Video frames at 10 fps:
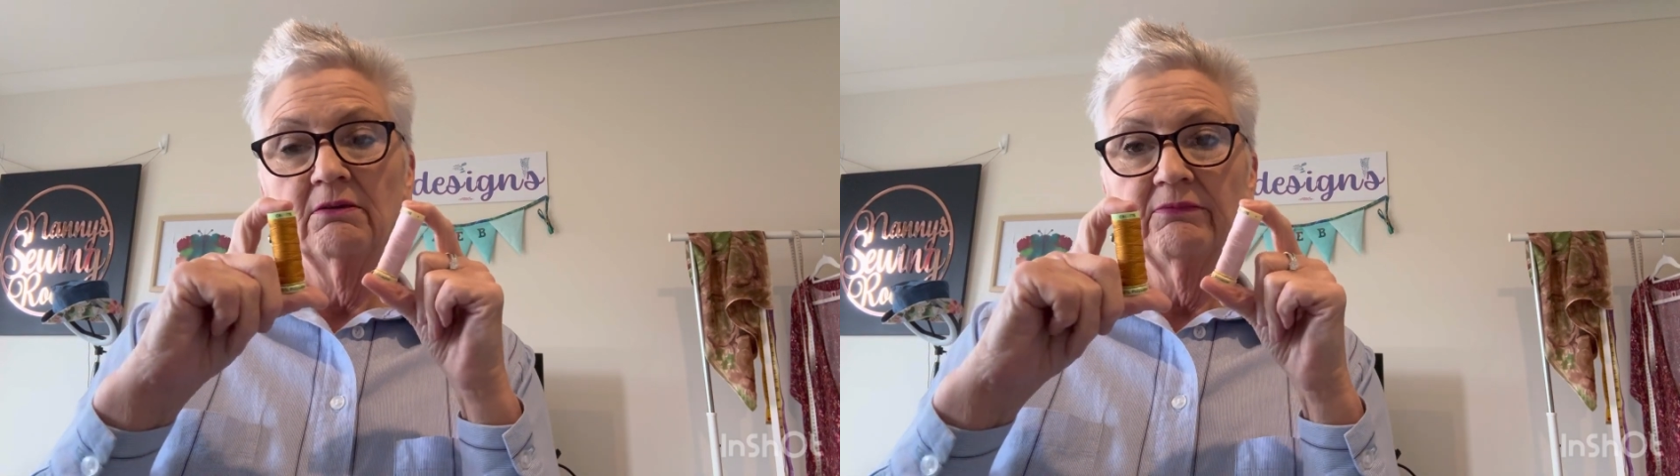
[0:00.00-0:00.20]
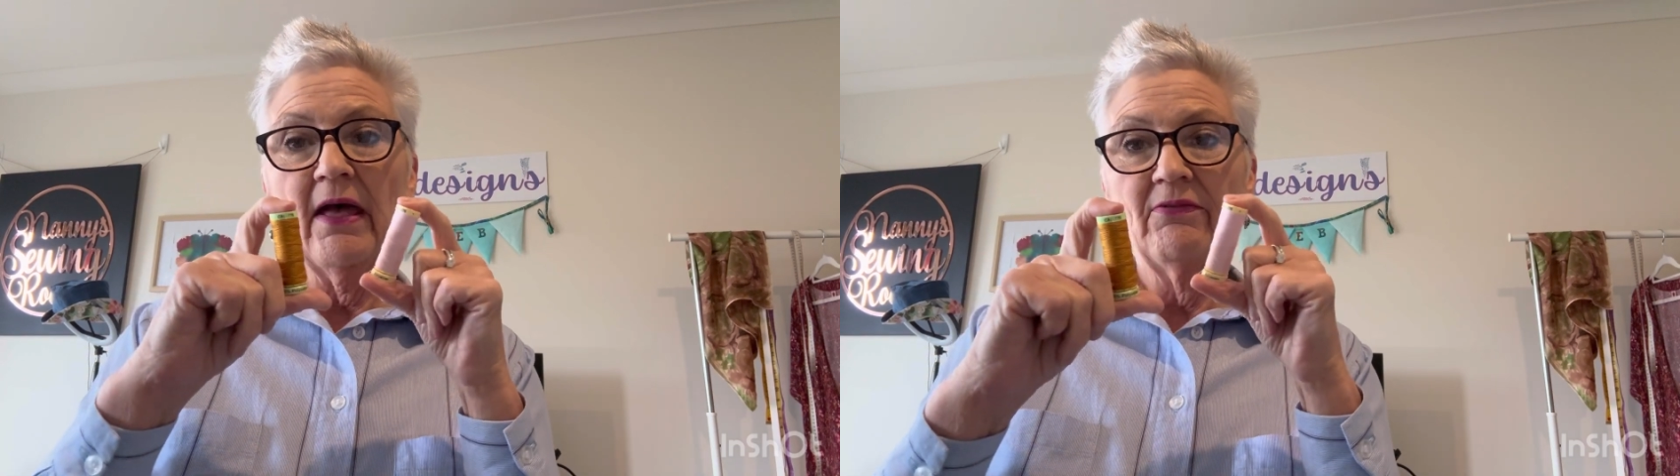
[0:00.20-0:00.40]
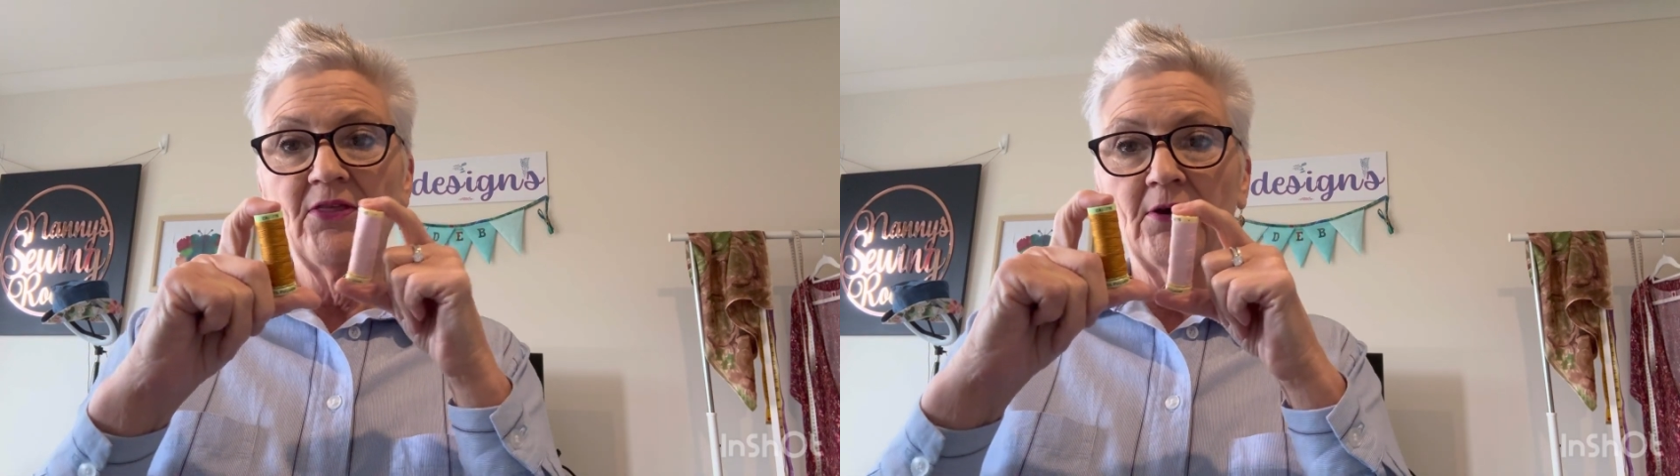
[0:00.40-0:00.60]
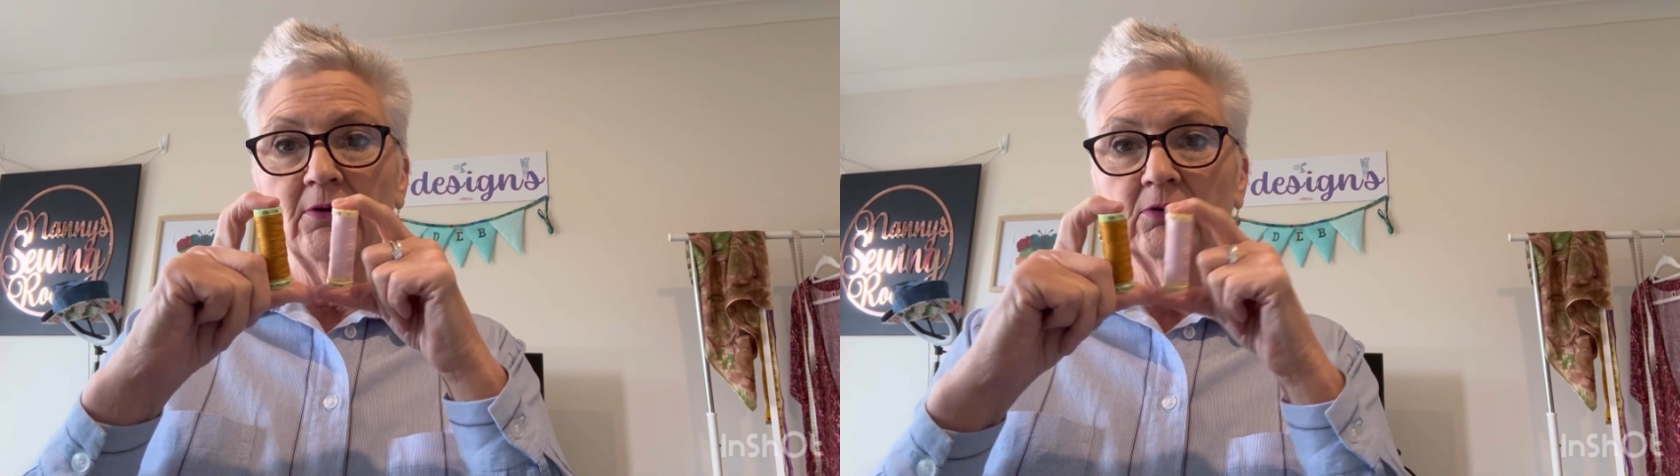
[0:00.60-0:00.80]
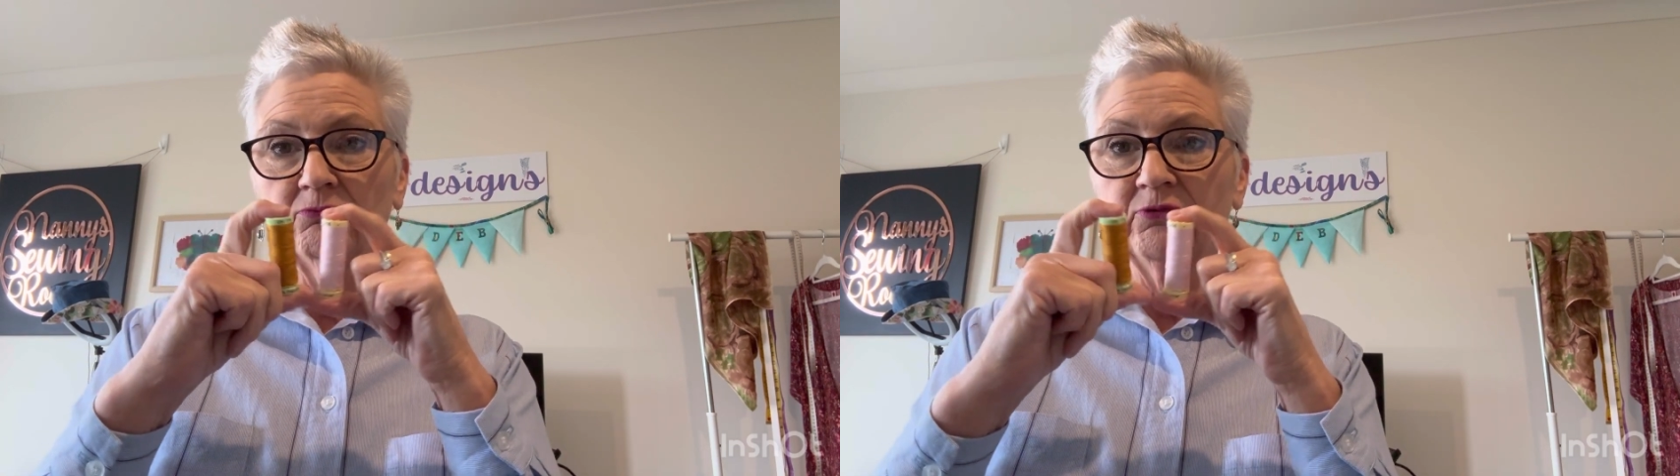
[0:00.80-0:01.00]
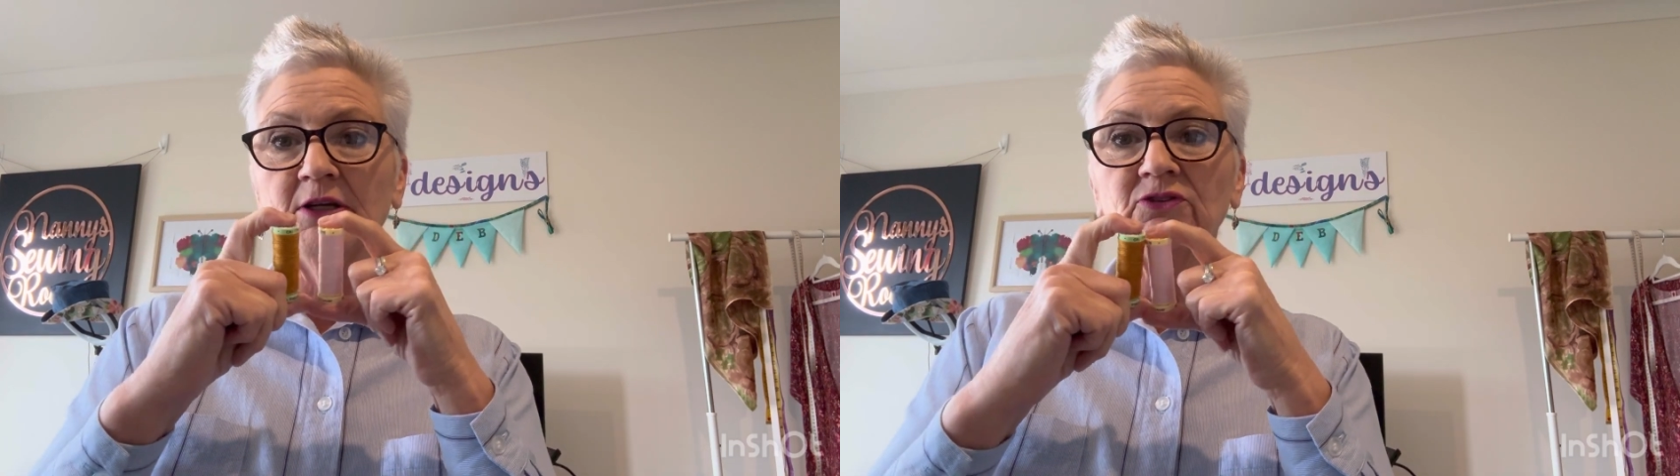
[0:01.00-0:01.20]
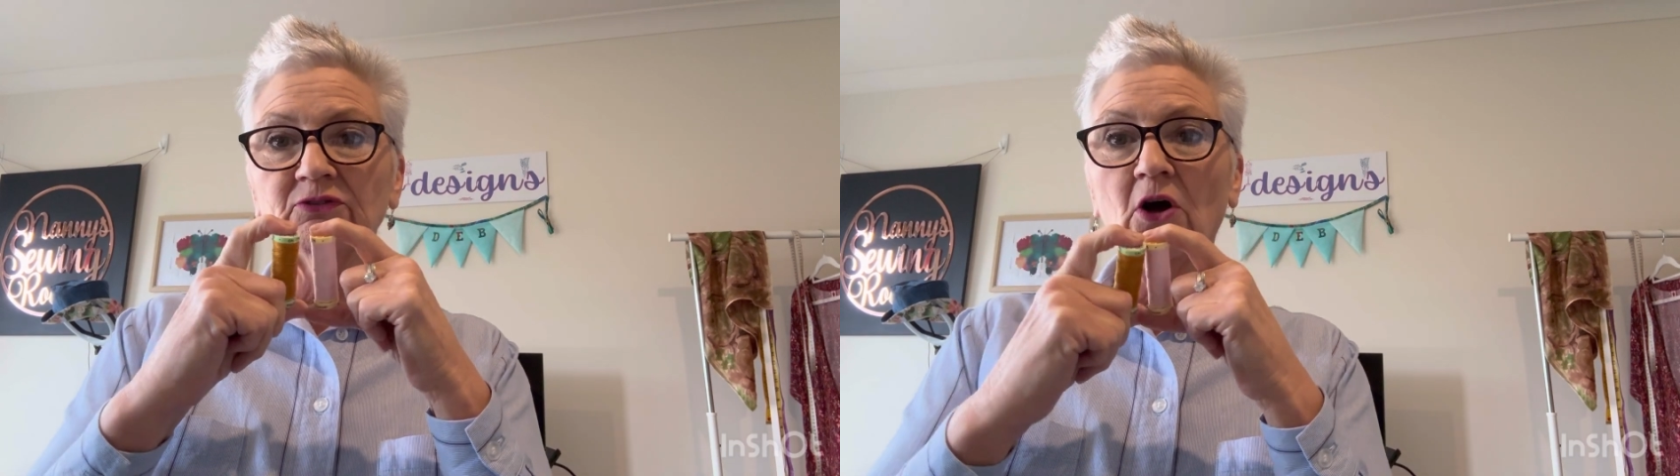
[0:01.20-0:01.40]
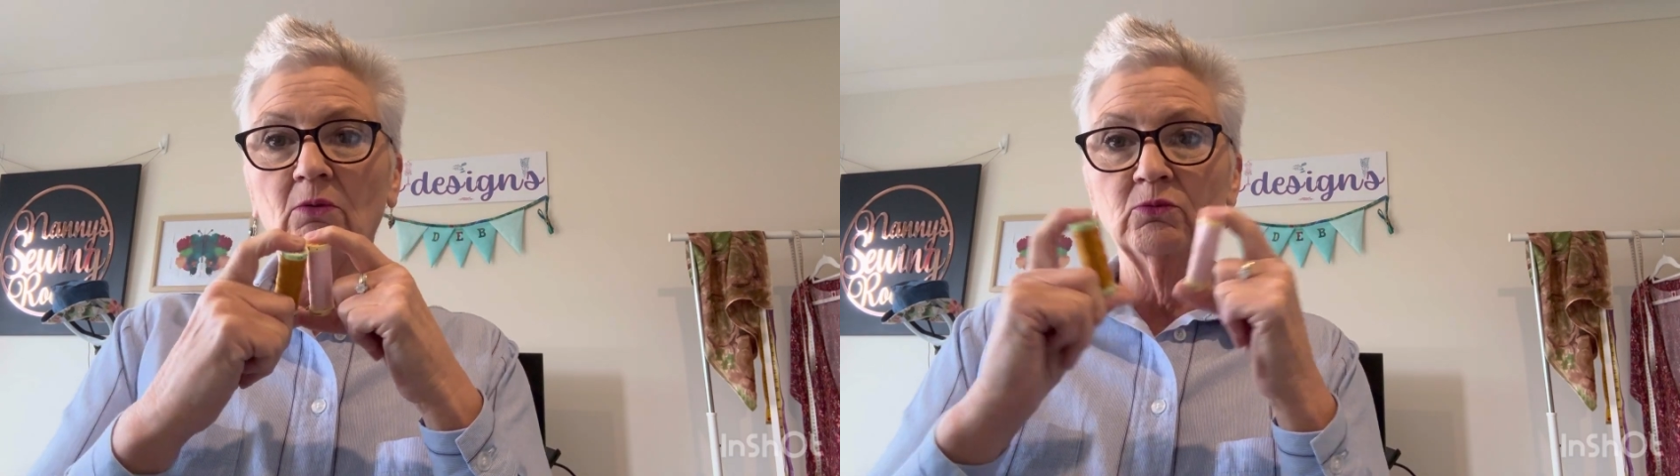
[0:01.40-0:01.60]
That the reels of
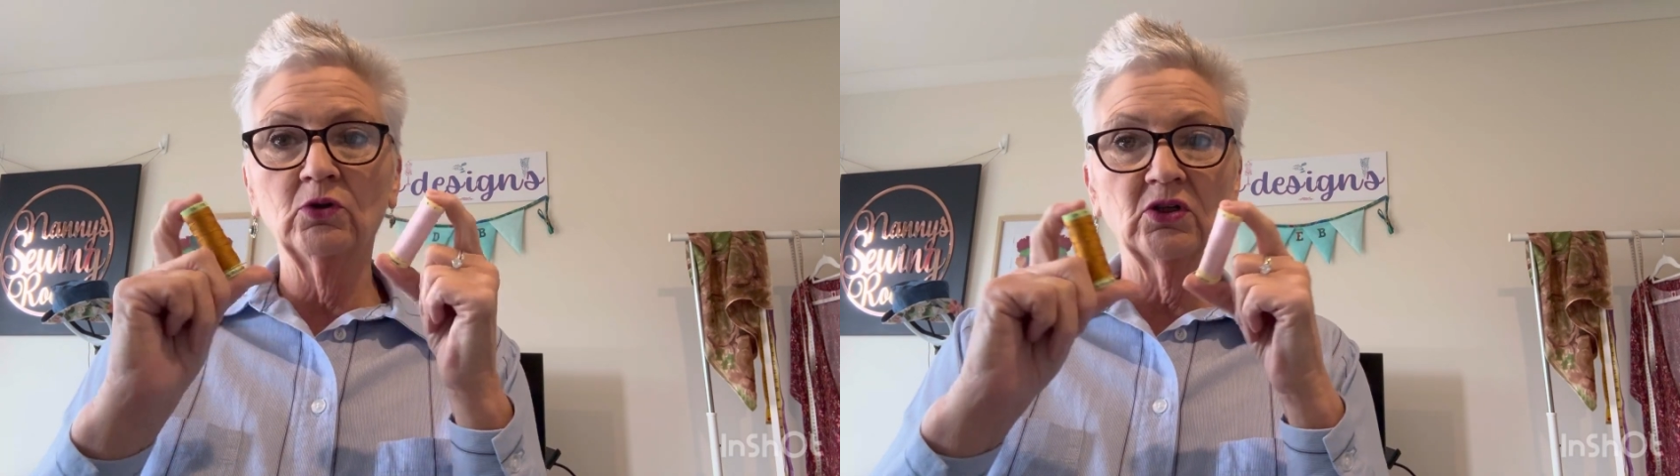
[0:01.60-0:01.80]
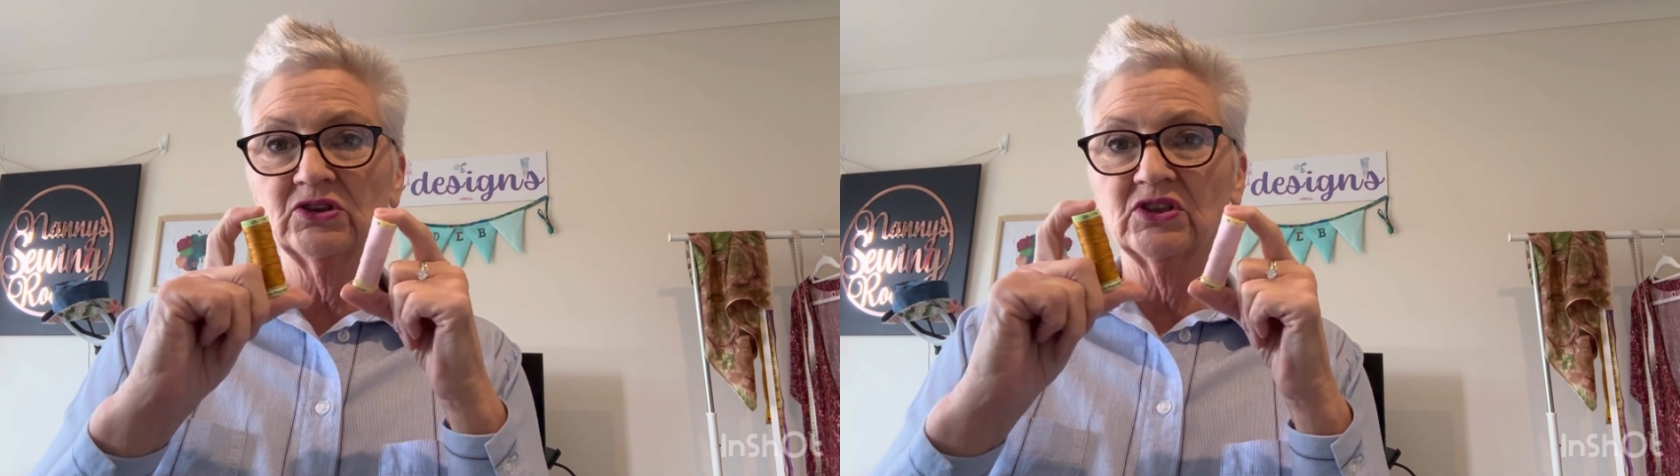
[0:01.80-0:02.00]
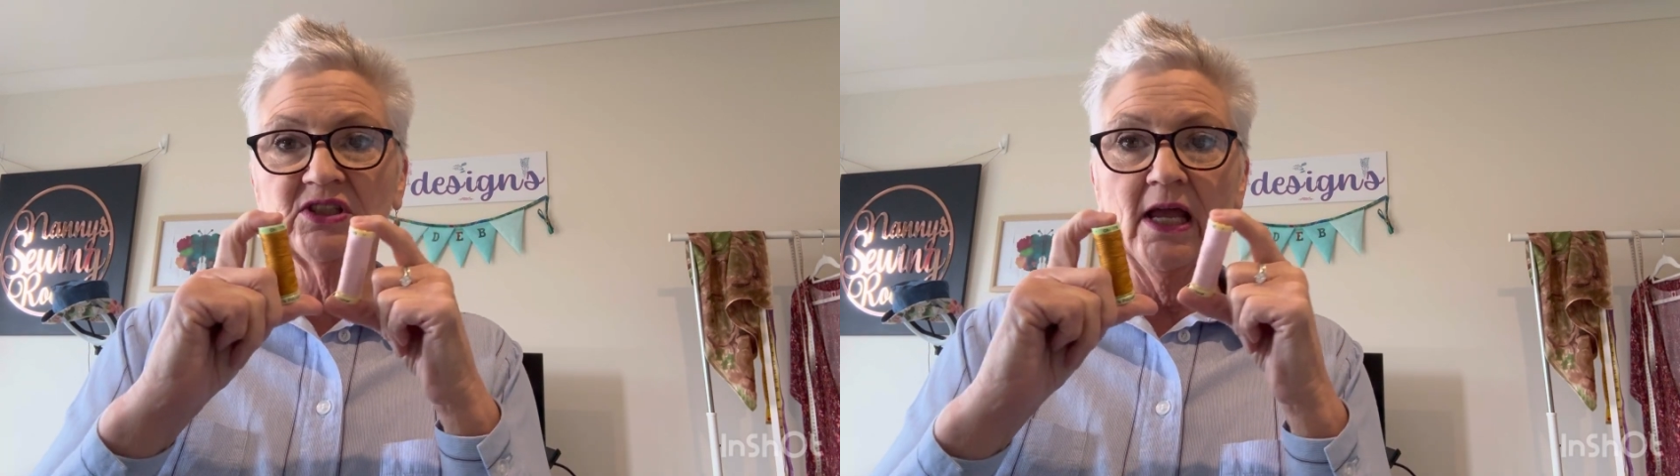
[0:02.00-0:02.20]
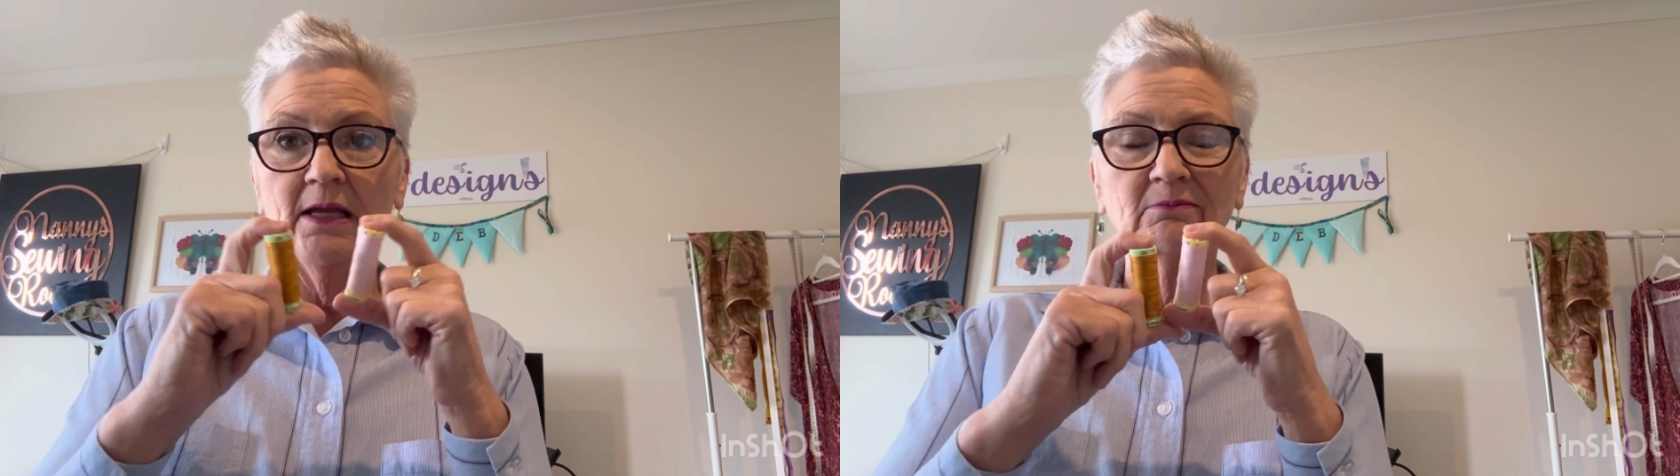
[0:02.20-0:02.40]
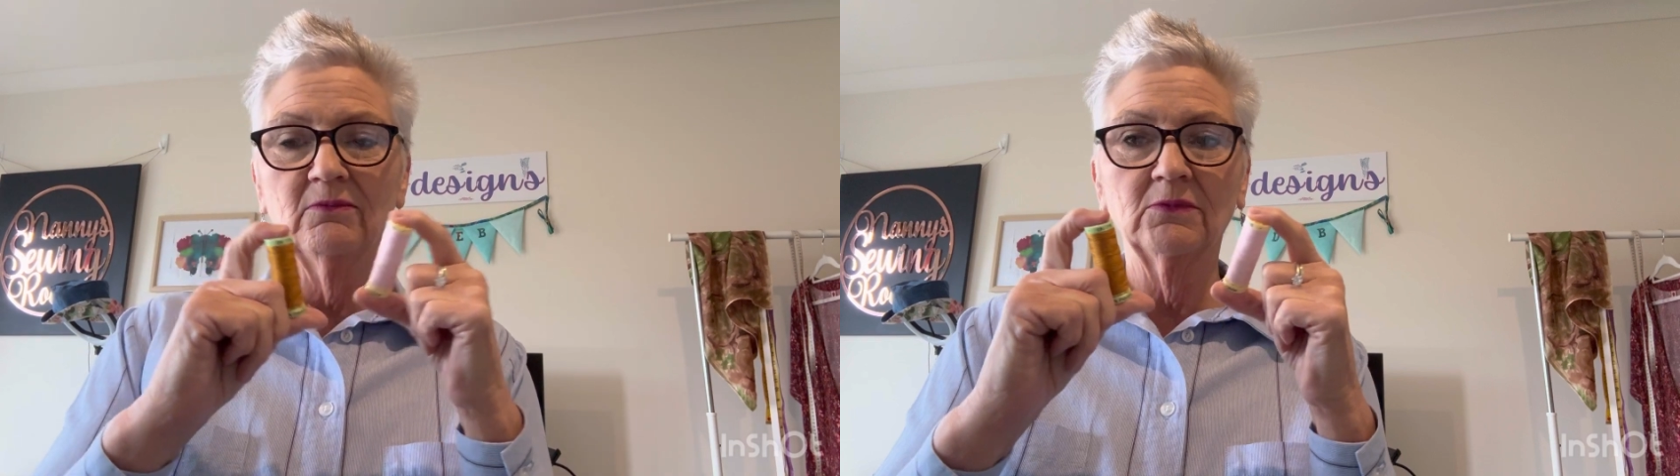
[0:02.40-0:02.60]
cotton will cost the same,